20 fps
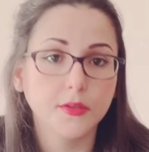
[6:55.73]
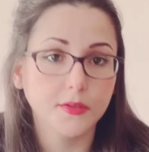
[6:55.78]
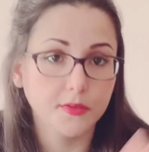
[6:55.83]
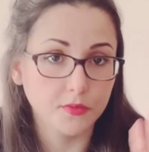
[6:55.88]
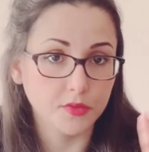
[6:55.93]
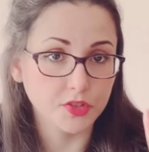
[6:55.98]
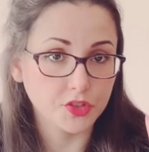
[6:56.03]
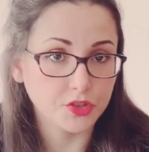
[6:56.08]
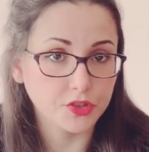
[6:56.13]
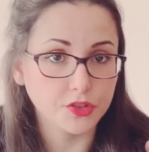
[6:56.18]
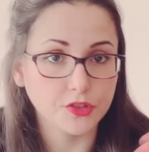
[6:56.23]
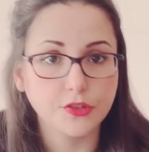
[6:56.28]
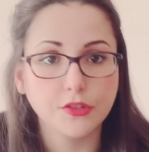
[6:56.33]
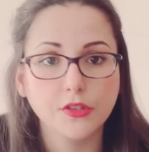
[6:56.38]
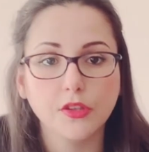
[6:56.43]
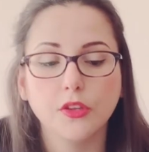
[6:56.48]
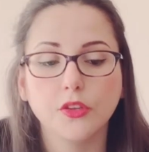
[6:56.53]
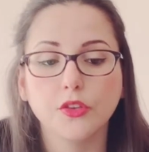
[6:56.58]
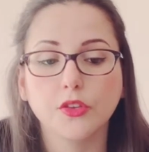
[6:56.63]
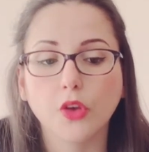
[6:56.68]
which
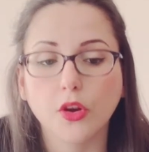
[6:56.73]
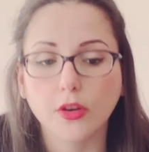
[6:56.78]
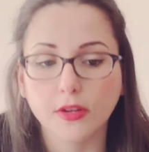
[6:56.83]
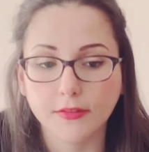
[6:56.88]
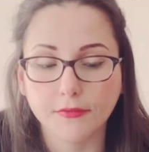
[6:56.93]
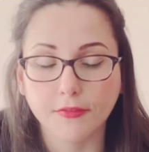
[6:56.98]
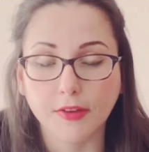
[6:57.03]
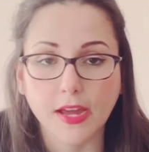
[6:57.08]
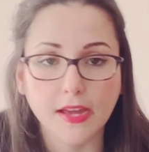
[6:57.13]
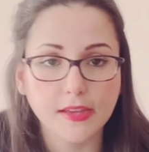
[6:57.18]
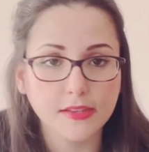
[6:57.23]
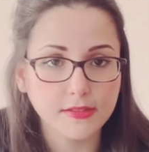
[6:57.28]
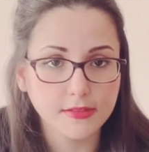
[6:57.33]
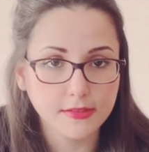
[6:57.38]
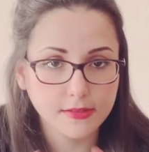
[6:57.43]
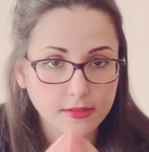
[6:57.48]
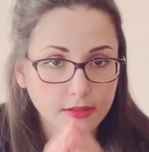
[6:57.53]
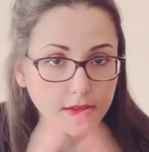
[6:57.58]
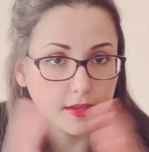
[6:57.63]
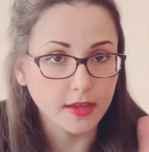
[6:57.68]
is your
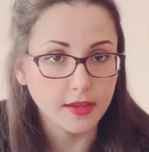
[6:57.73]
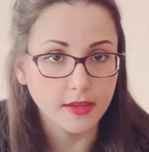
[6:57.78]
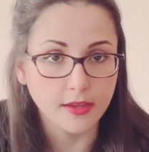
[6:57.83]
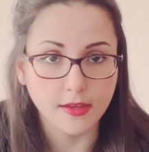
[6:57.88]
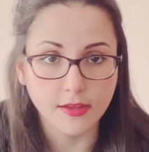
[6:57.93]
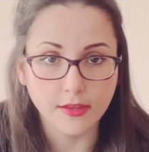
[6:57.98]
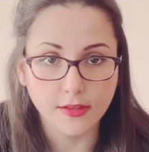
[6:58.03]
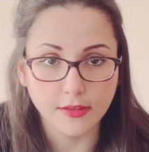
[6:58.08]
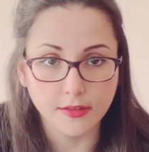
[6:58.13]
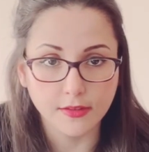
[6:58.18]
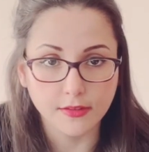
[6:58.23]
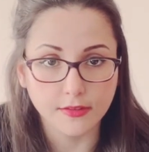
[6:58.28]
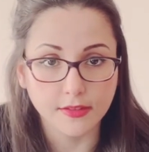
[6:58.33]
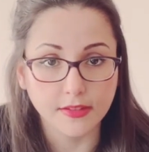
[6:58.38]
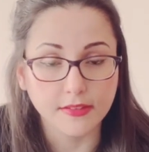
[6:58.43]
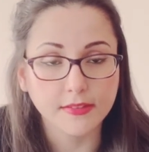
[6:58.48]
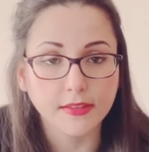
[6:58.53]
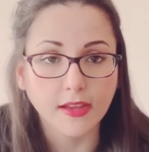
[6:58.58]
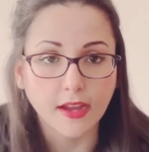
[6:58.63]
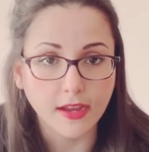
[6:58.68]
device and
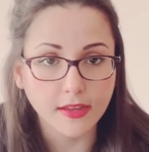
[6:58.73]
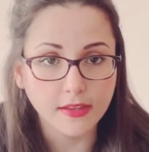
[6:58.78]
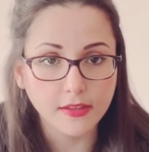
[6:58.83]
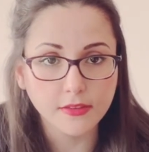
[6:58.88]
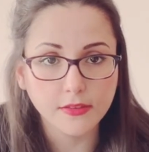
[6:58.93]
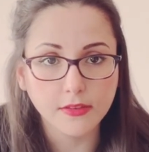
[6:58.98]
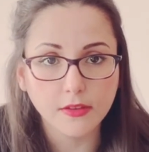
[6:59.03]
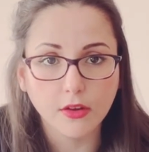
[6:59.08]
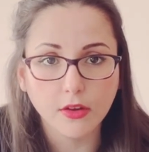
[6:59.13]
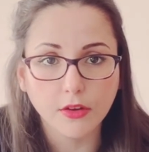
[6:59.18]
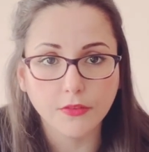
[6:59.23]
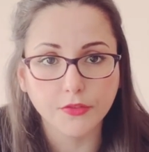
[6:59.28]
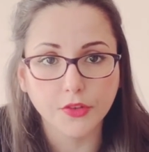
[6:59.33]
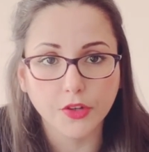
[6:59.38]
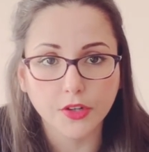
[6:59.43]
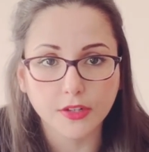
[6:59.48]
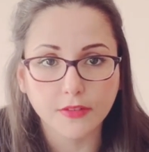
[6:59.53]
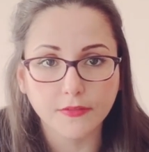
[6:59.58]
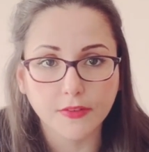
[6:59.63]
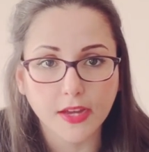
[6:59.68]
the size of
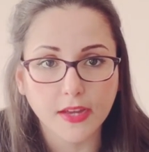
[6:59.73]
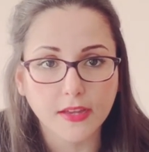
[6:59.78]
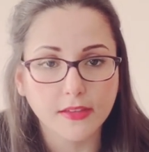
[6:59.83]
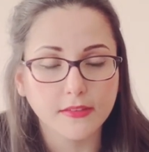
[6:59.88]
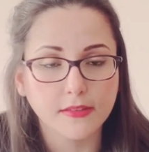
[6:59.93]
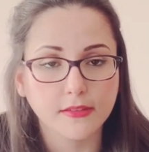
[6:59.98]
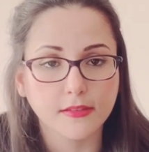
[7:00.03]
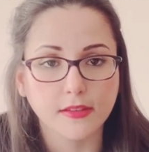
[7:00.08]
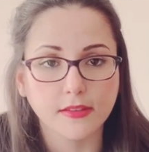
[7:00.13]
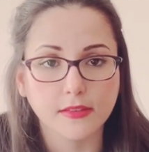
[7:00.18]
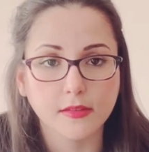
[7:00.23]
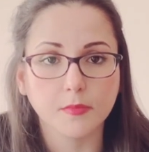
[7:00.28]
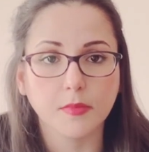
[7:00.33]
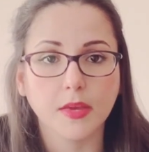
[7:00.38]
your device. It doesn't